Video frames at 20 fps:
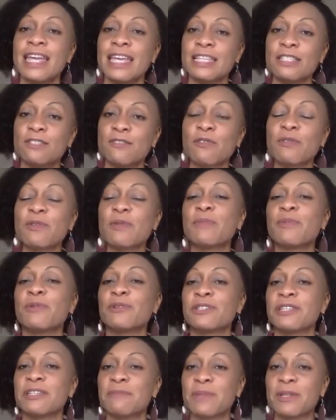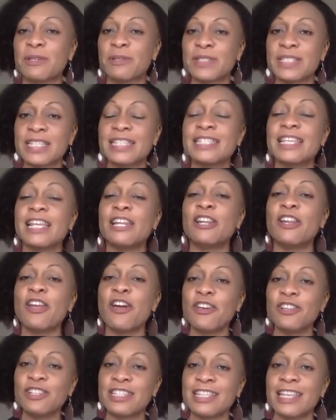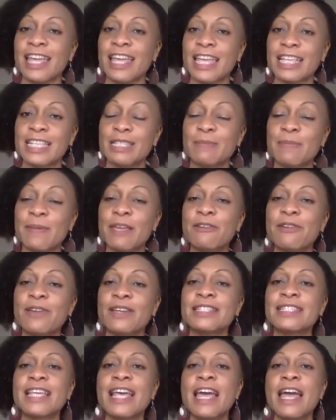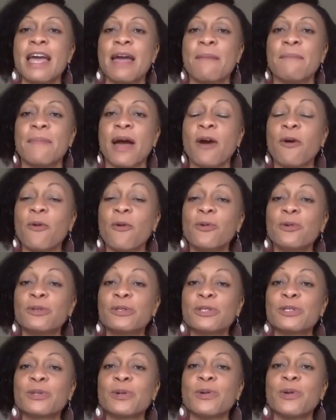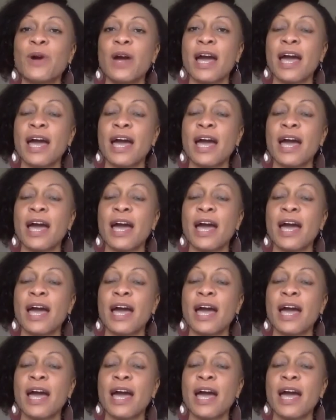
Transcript: is very important because it's a learned experience, but also